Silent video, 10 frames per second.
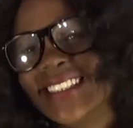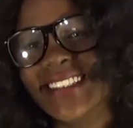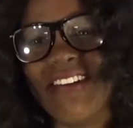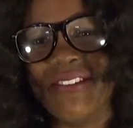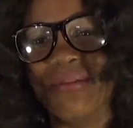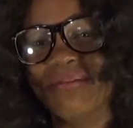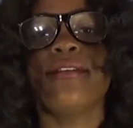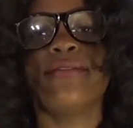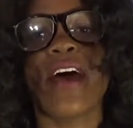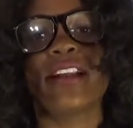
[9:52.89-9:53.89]
love them.
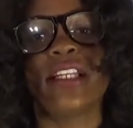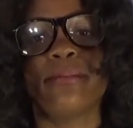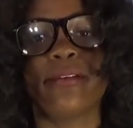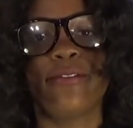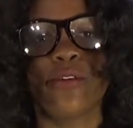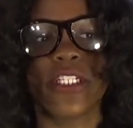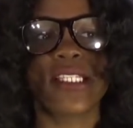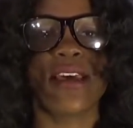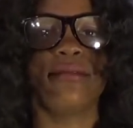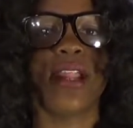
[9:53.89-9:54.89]
Fact number
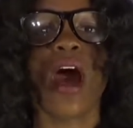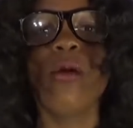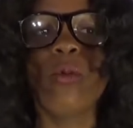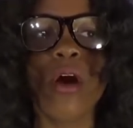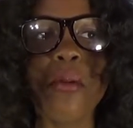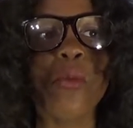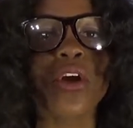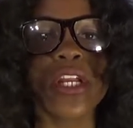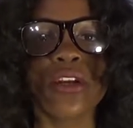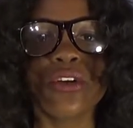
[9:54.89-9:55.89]
47, I want
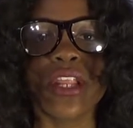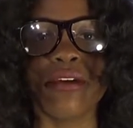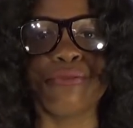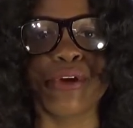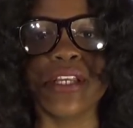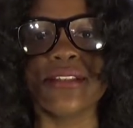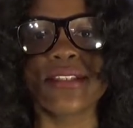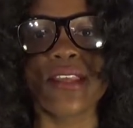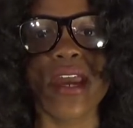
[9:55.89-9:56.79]
more internet friends.